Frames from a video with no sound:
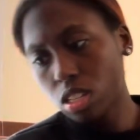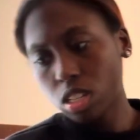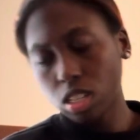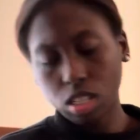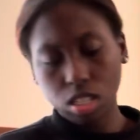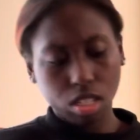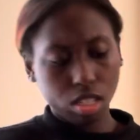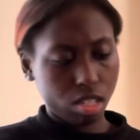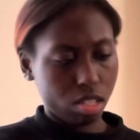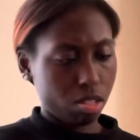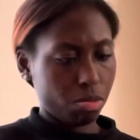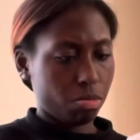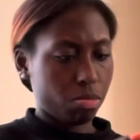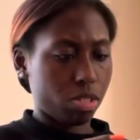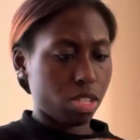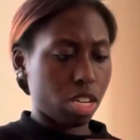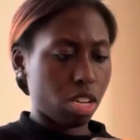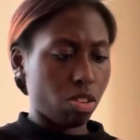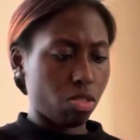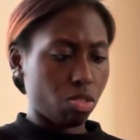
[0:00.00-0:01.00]
Um,
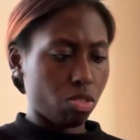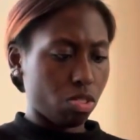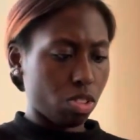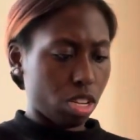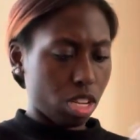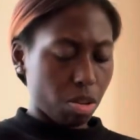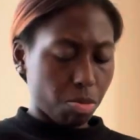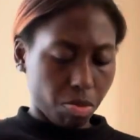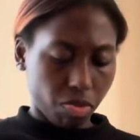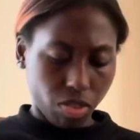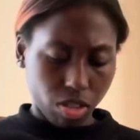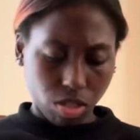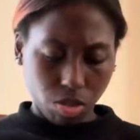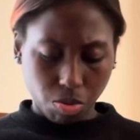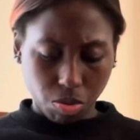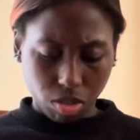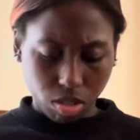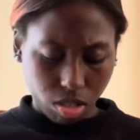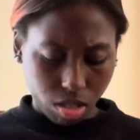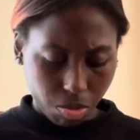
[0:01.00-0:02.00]
I don't know the name of this
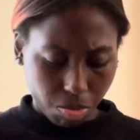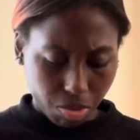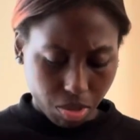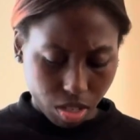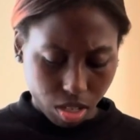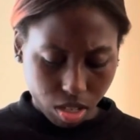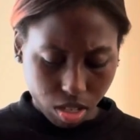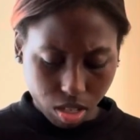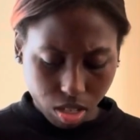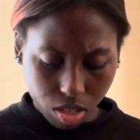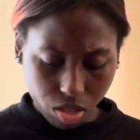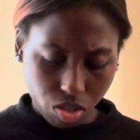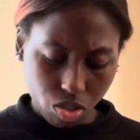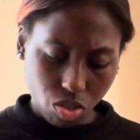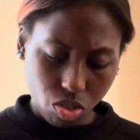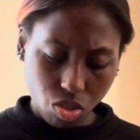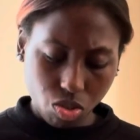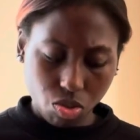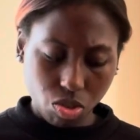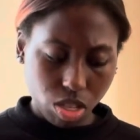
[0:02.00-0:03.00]
one, but
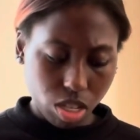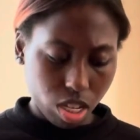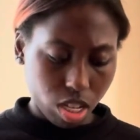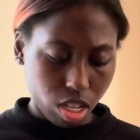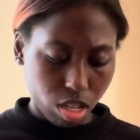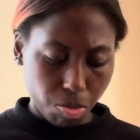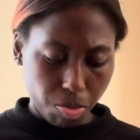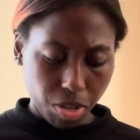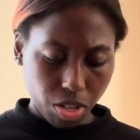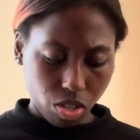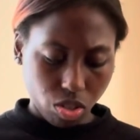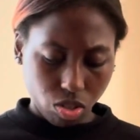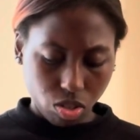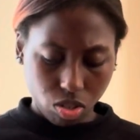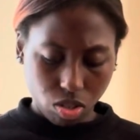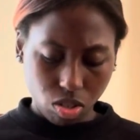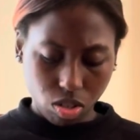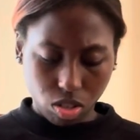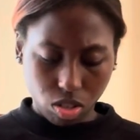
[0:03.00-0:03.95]
you'll see it in the picture.